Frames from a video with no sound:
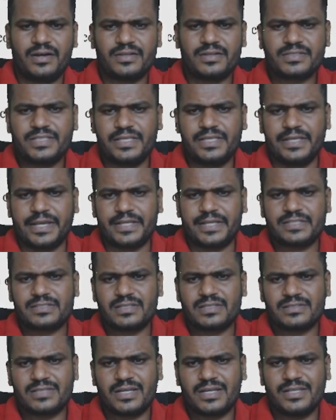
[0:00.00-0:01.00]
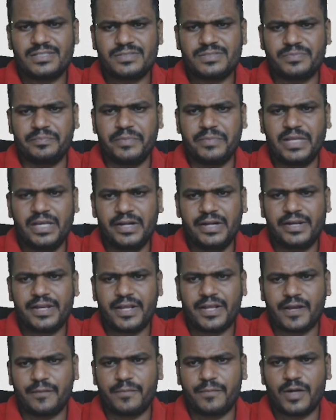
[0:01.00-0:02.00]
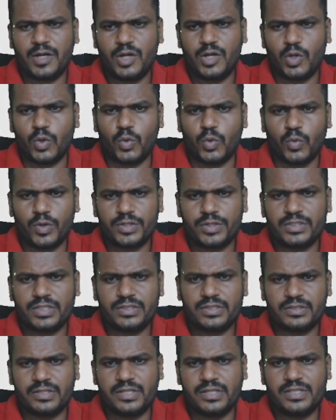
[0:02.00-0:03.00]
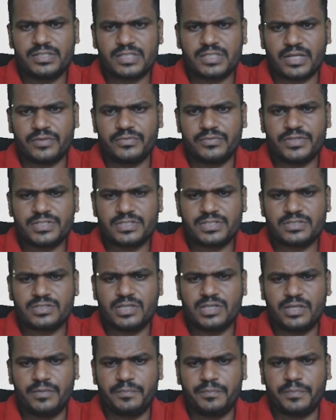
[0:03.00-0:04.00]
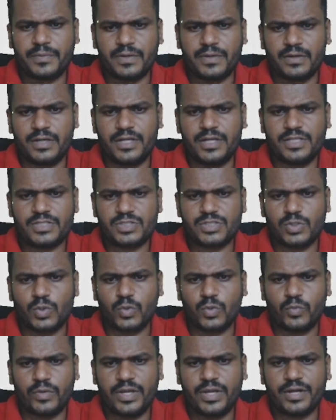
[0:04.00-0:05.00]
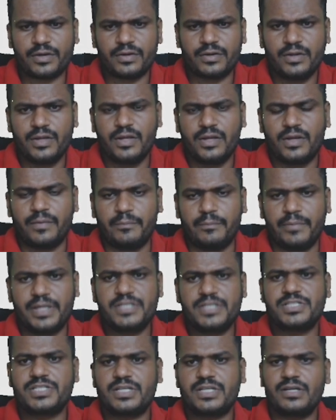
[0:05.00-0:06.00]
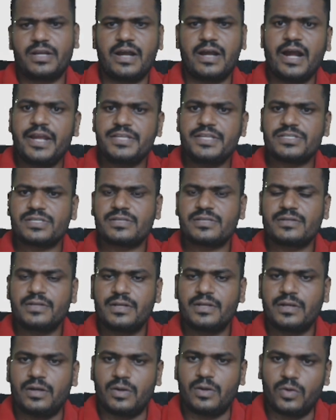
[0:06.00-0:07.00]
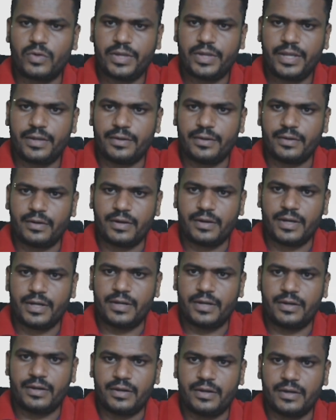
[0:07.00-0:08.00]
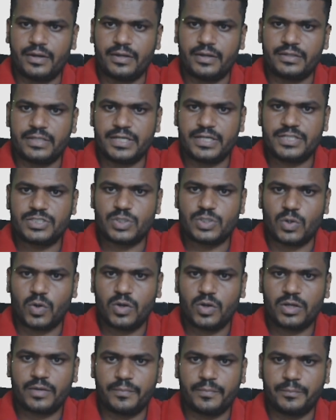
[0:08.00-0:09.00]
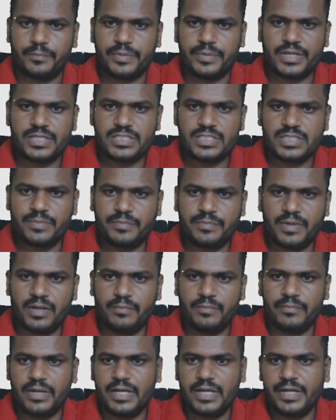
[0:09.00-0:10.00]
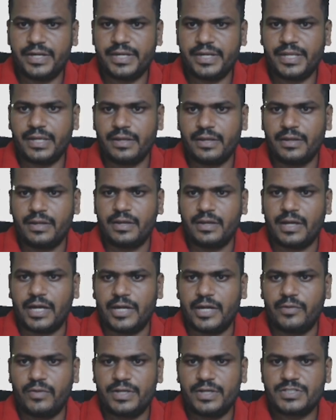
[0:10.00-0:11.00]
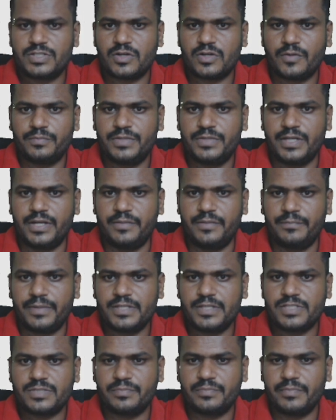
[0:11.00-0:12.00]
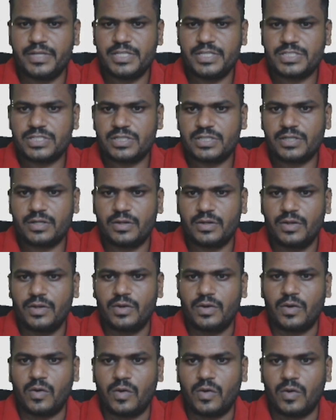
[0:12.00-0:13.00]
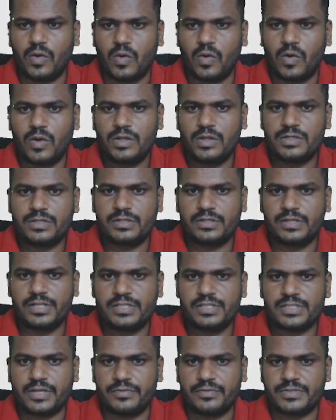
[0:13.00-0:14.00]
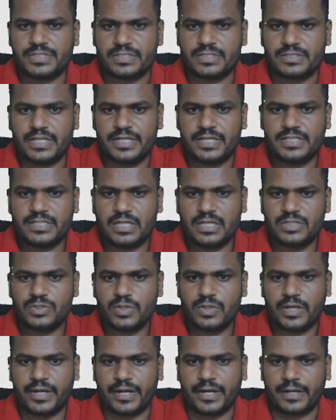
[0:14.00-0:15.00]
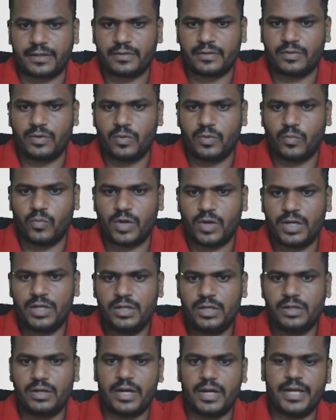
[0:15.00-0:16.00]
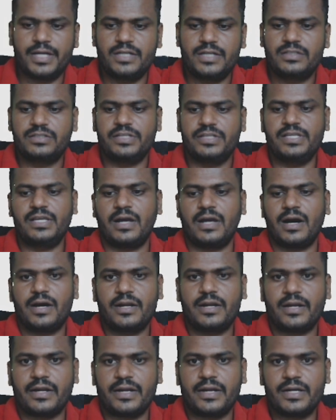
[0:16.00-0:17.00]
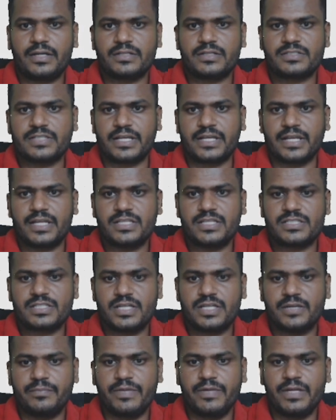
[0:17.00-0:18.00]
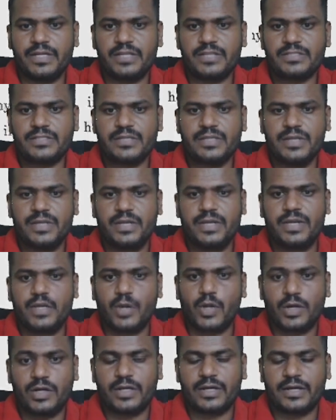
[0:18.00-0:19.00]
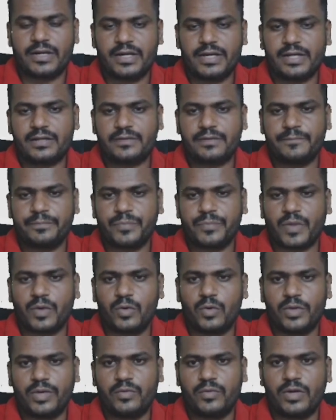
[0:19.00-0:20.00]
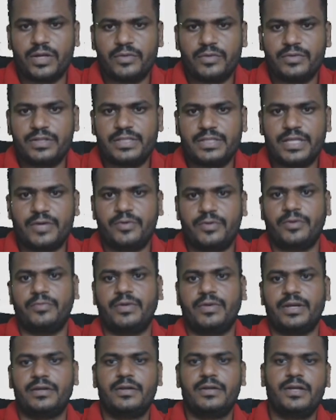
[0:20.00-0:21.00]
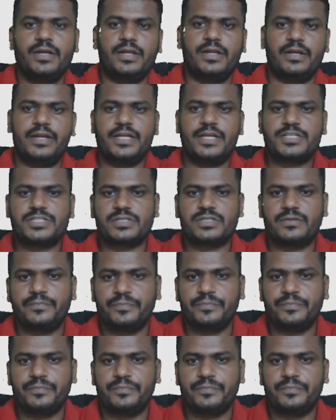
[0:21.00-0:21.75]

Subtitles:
See, exercise military command over the three service chief, it is nowhere mentioned guys. Okay, and that is wrong. Principal military advisor of the defense minister on all three services, that is also correct. 1 and 3 are correct. Second statement is not correct. Okay, whatever they have given. Next,